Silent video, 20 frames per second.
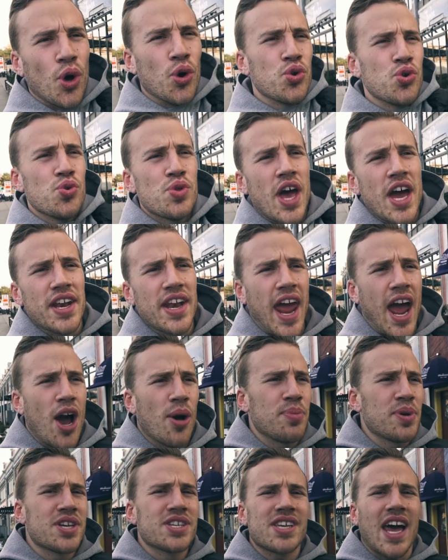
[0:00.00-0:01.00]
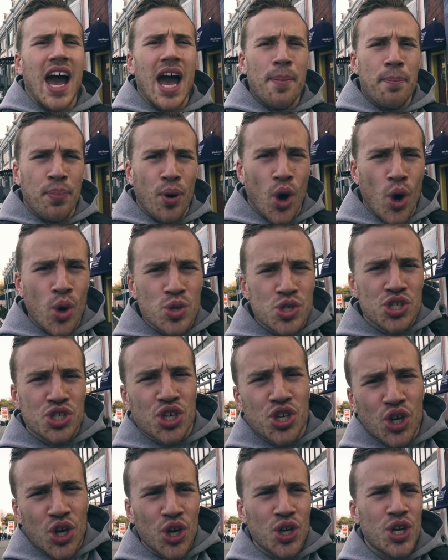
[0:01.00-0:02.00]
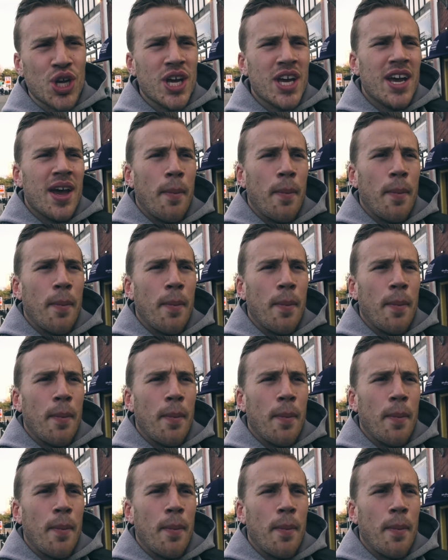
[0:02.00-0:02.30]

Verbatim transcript: go do that now because I post good